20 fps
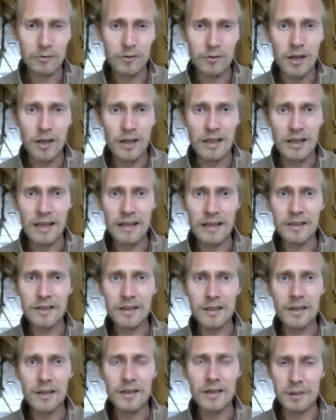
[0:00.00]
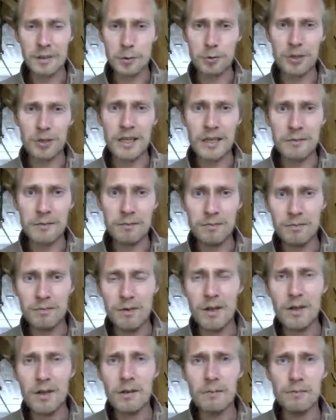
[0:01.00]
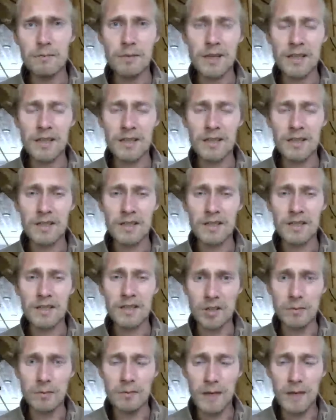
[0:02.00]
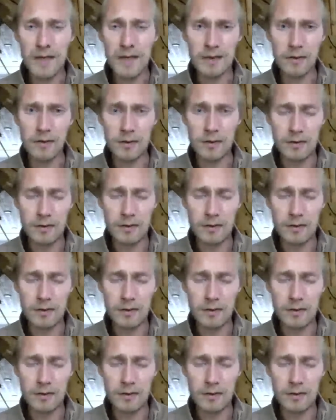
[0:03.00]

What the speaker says: Let the greed be the decision maker.